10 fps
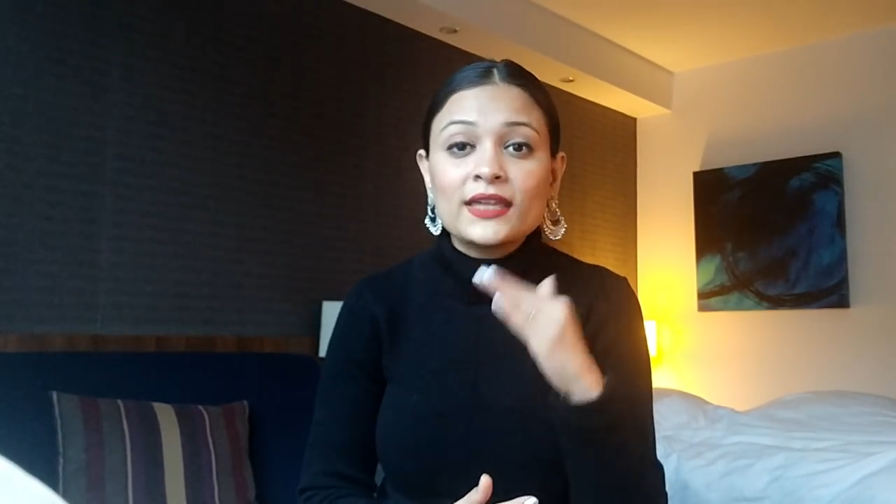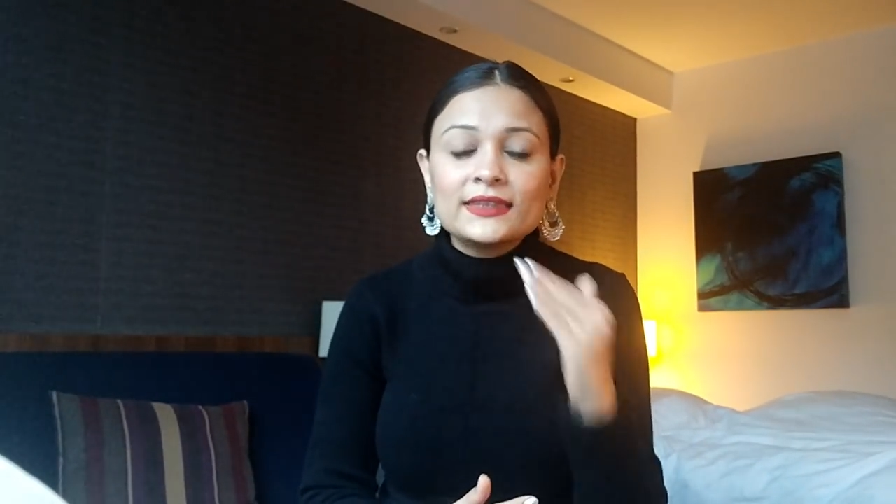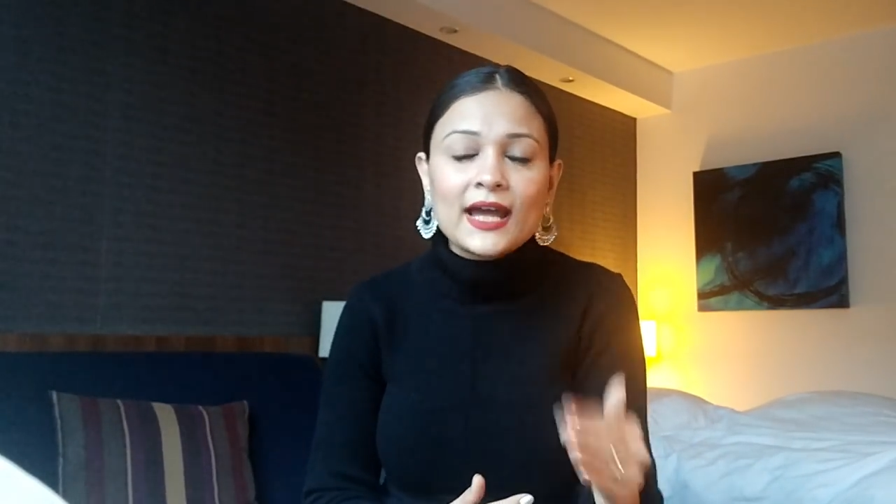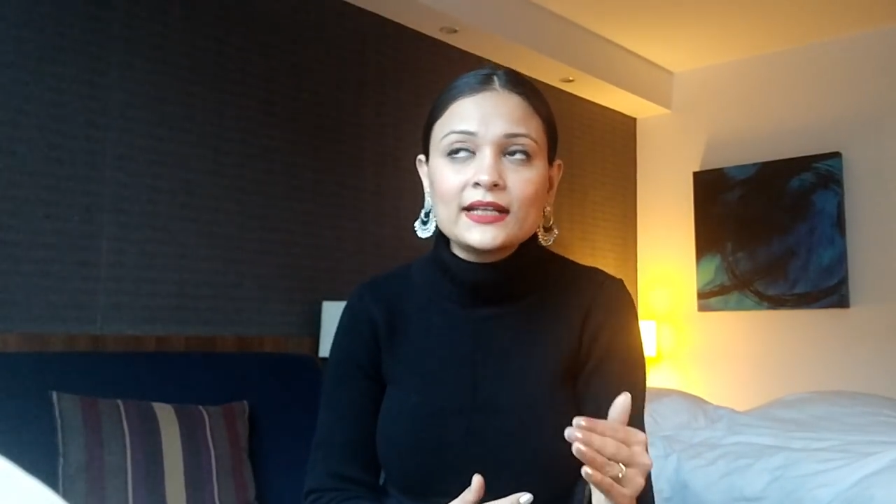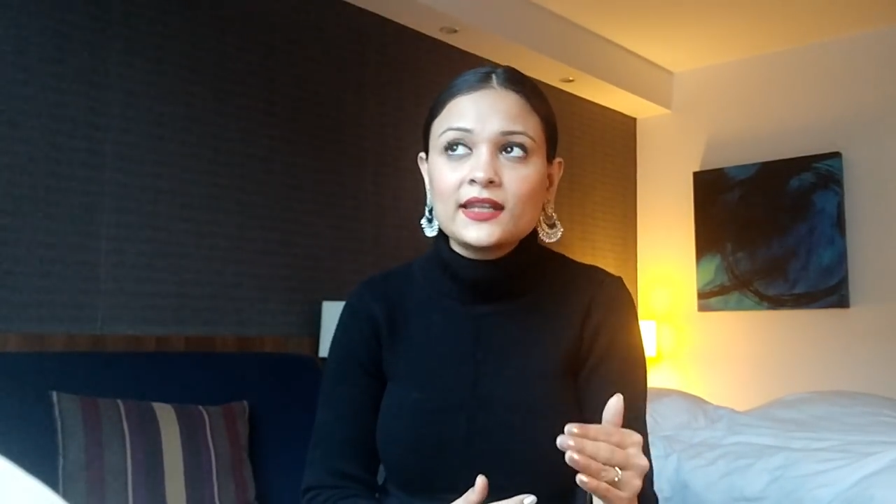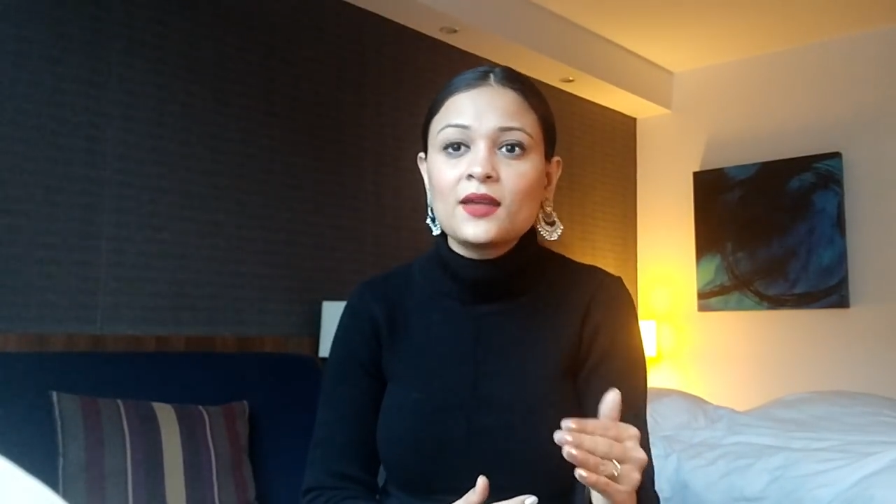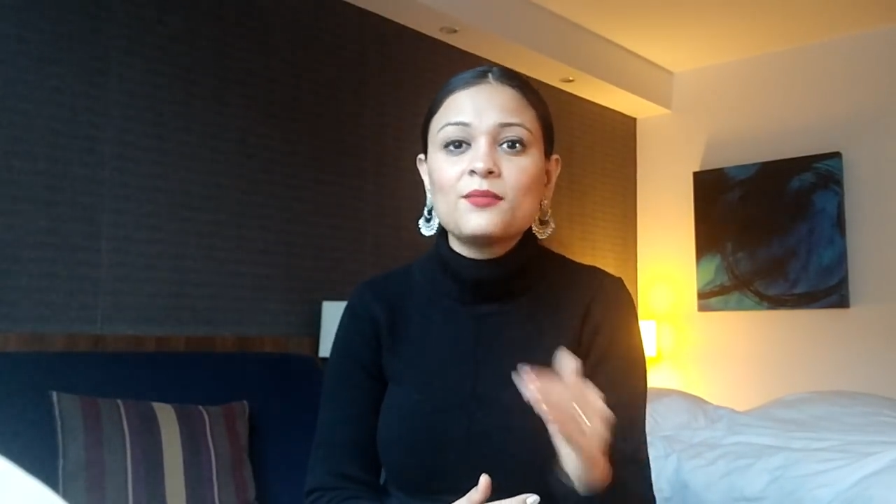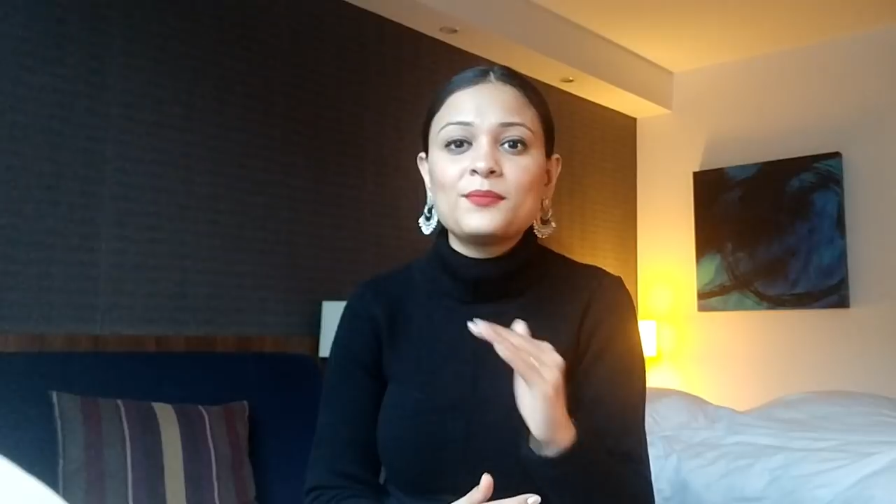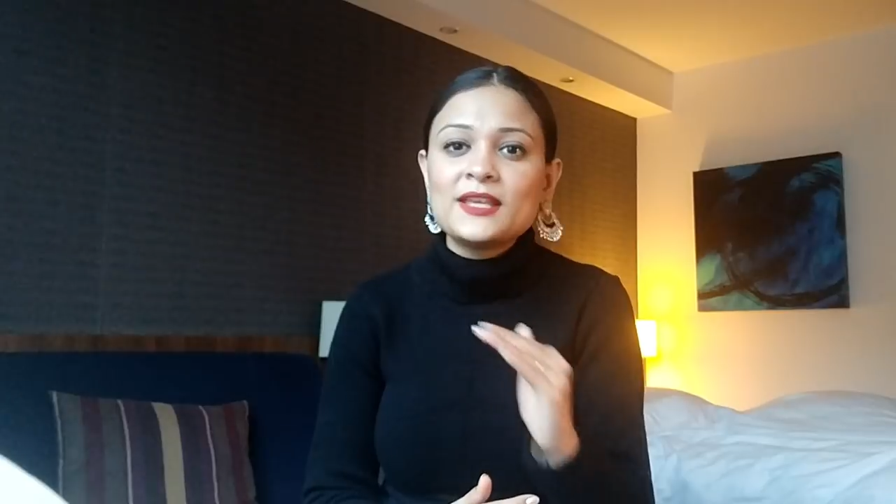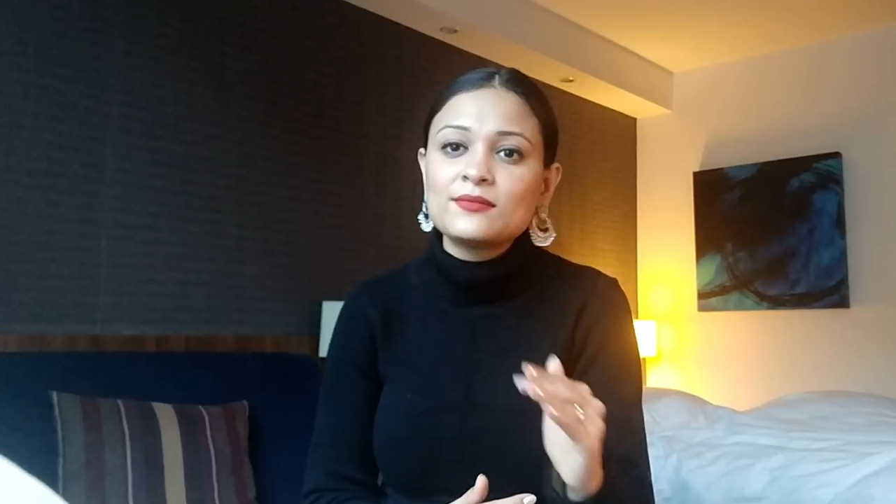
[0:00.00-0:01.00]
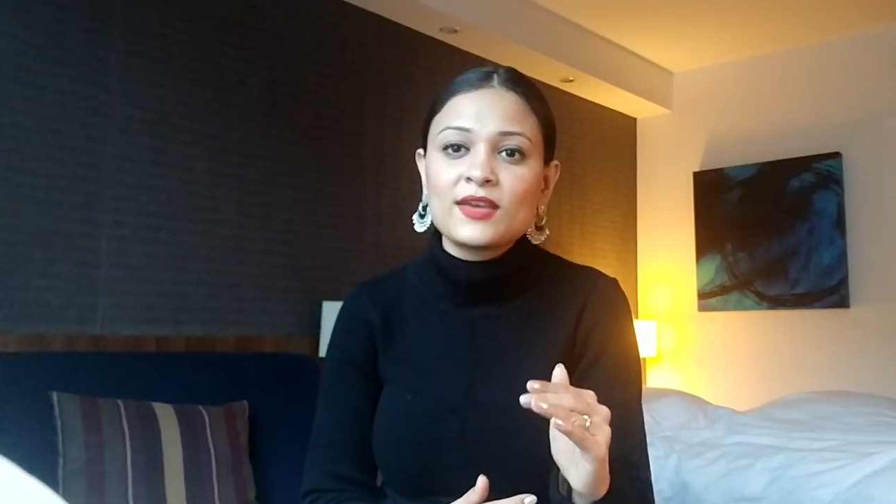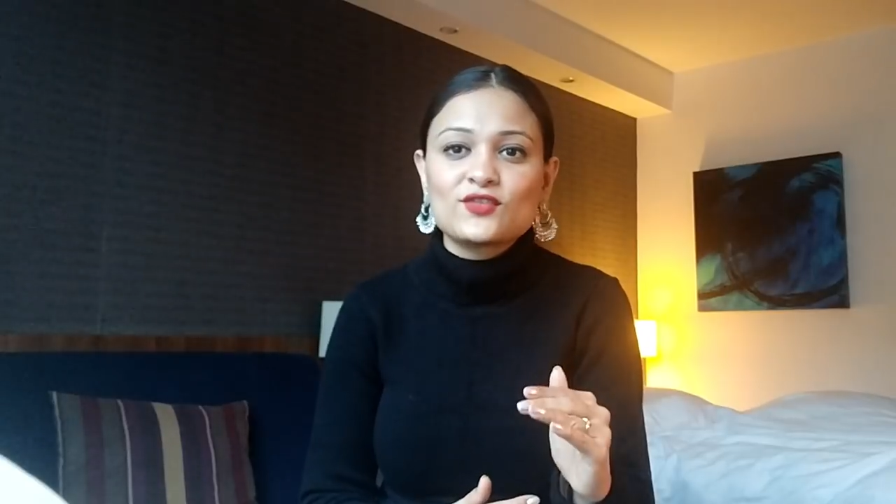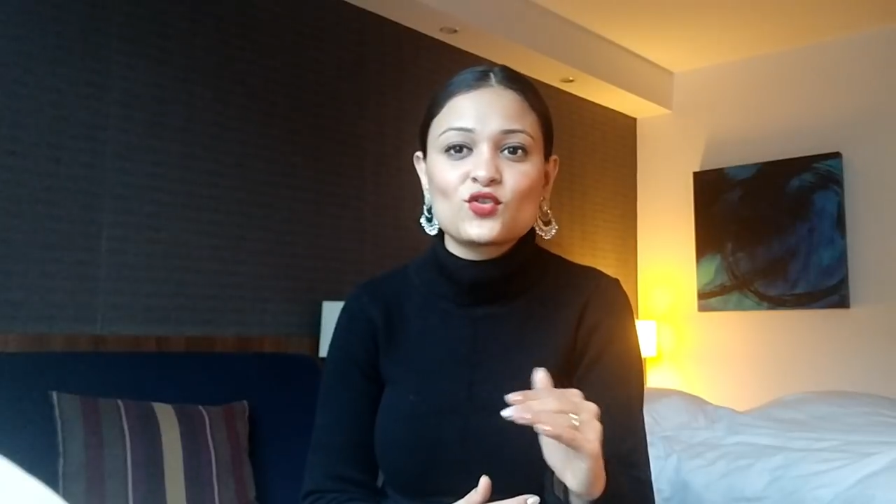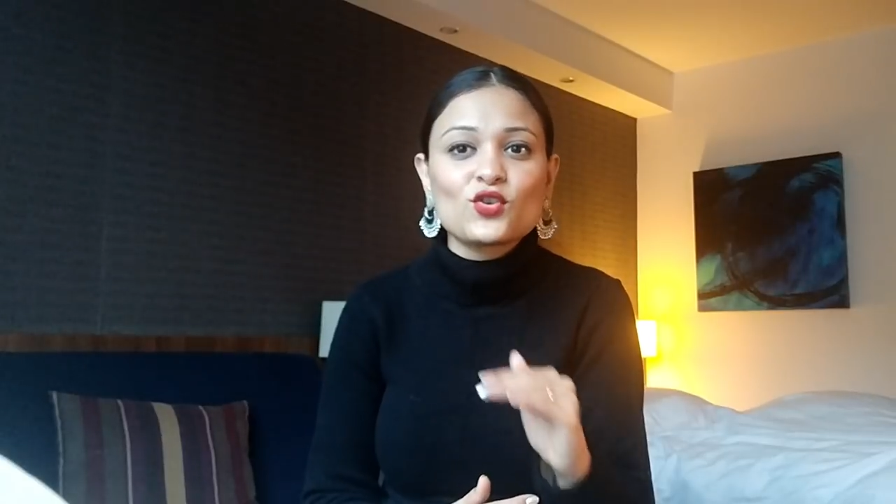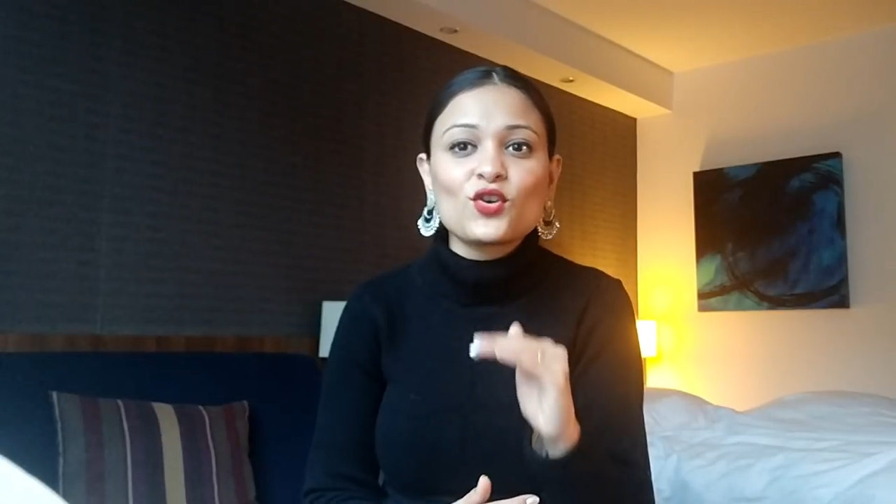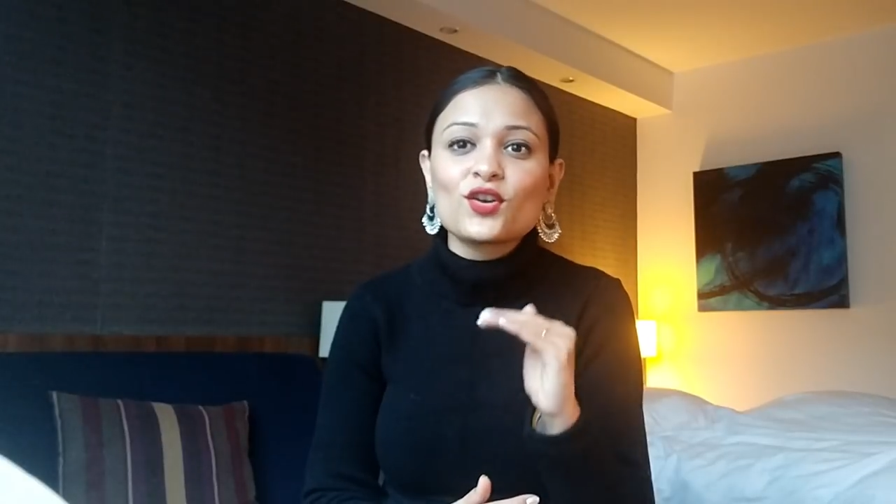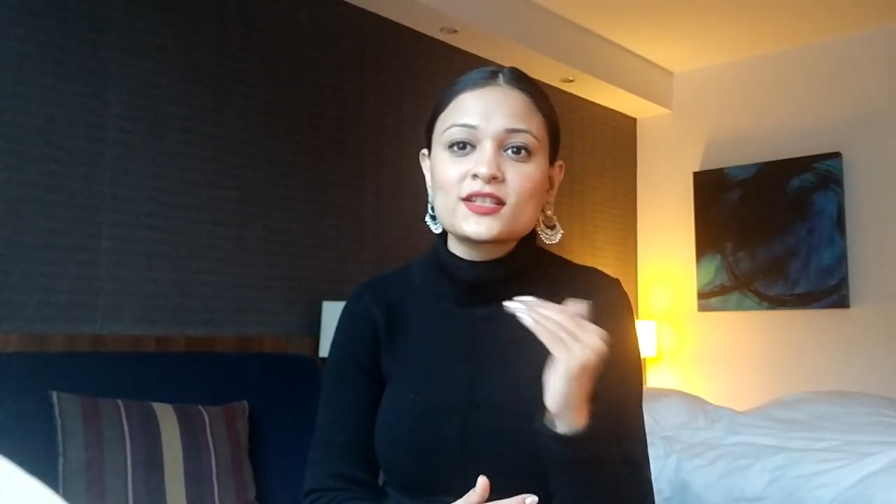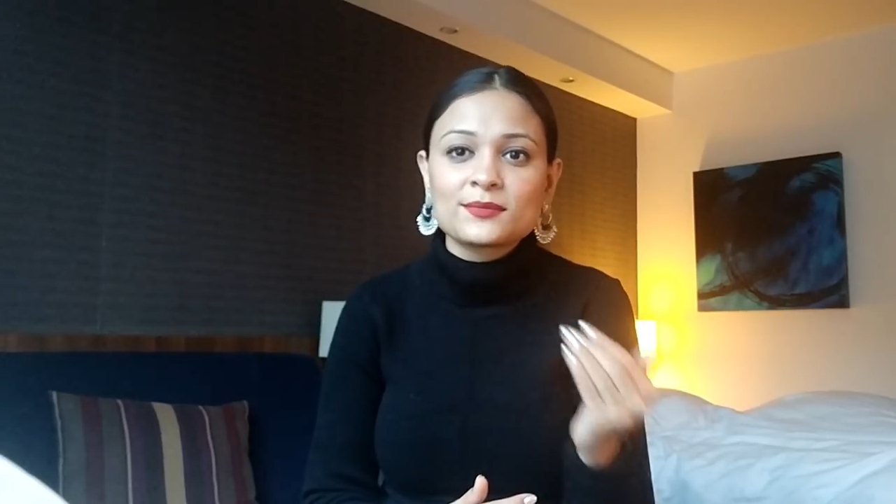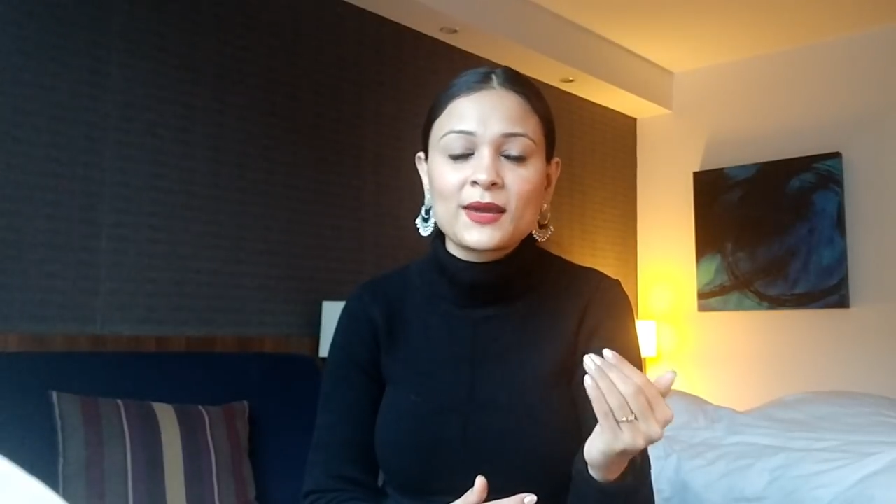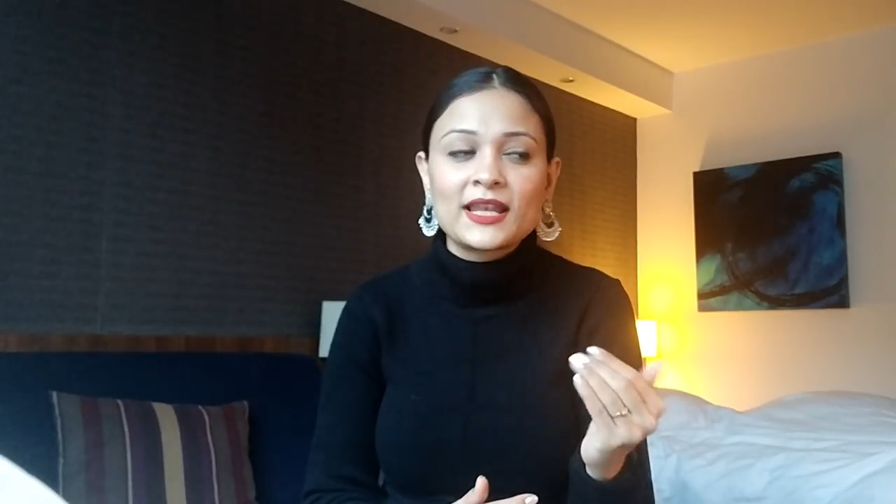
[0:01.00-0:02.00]
That time, please make sure you are not
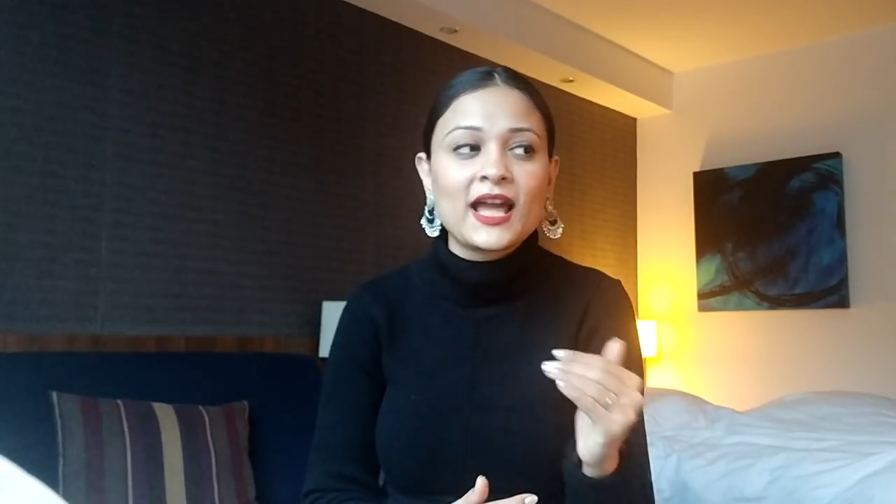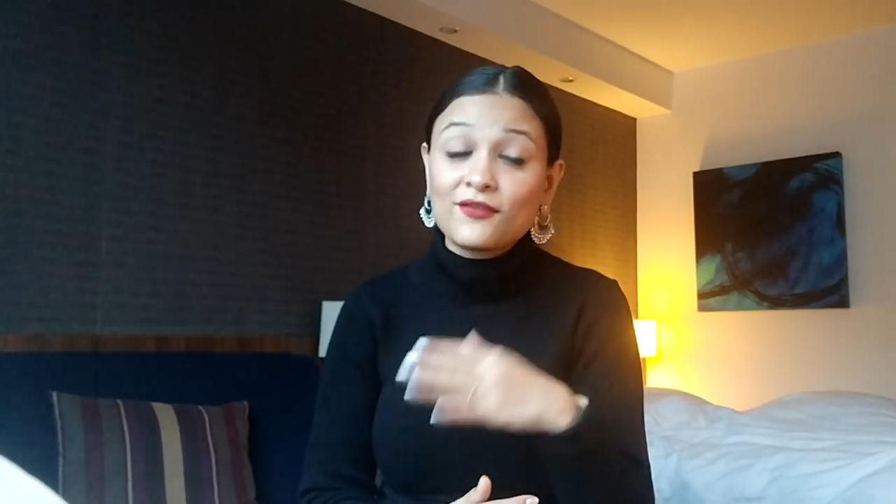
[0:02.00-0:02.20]
smiling.